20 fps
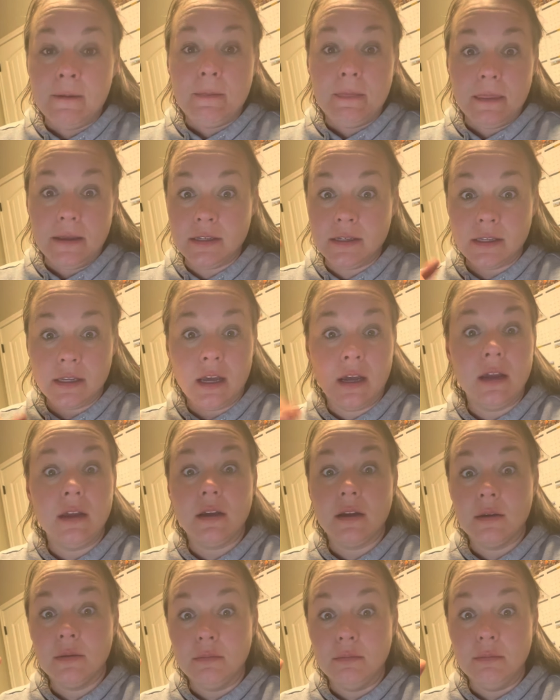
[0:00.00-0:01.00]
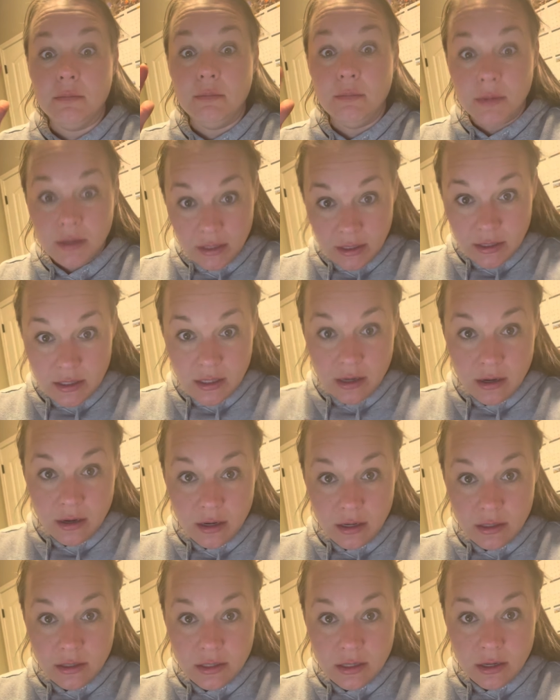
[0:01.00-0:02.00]
is like
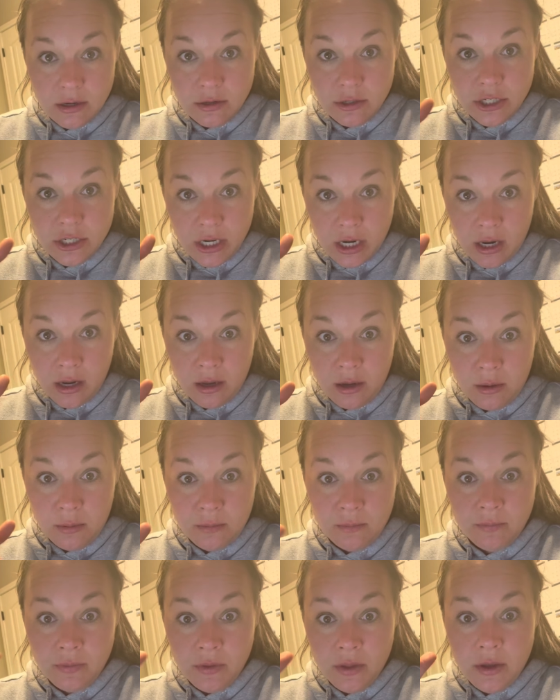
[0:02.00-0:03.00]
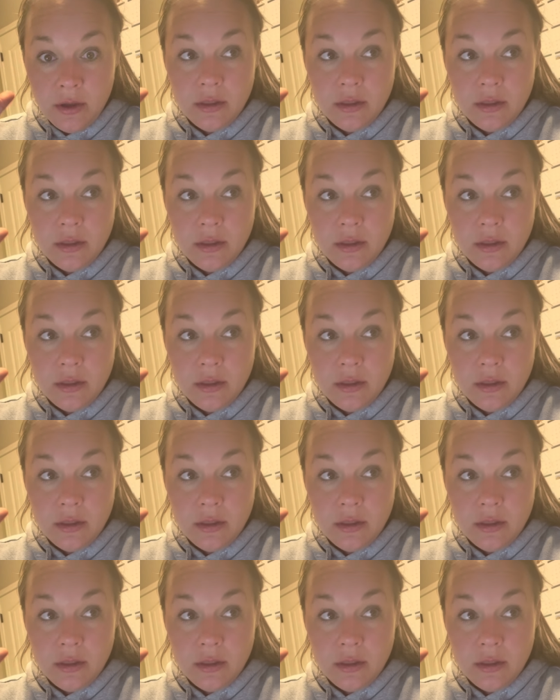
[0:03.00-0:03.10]
military is their jam